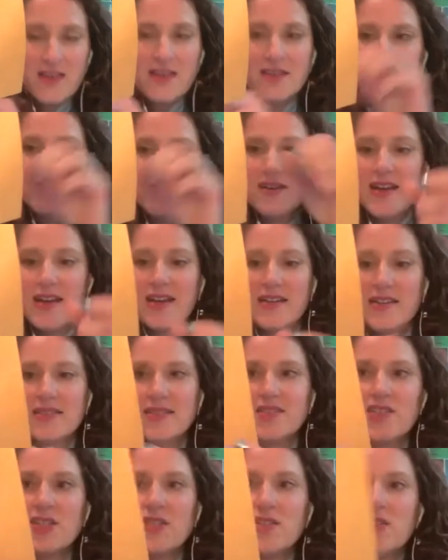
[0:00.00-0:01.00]

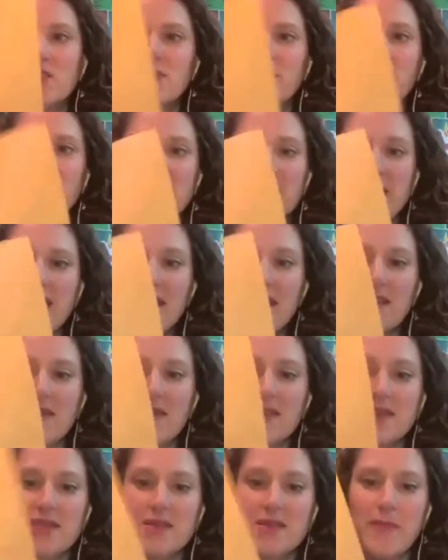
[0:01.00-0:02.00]
Next, you will take
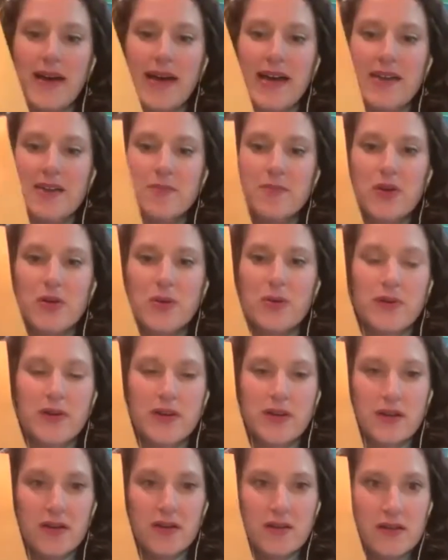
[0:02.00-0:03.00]
this bottom
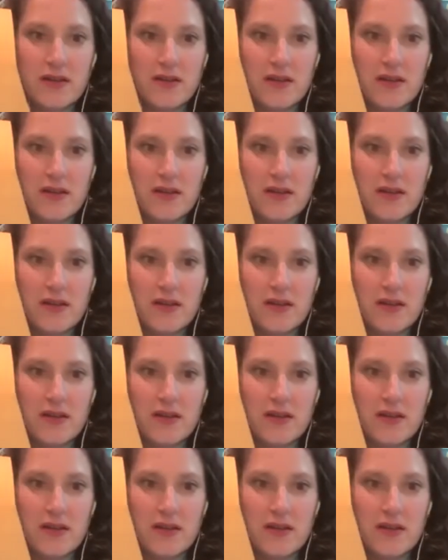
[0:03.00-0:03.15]
corner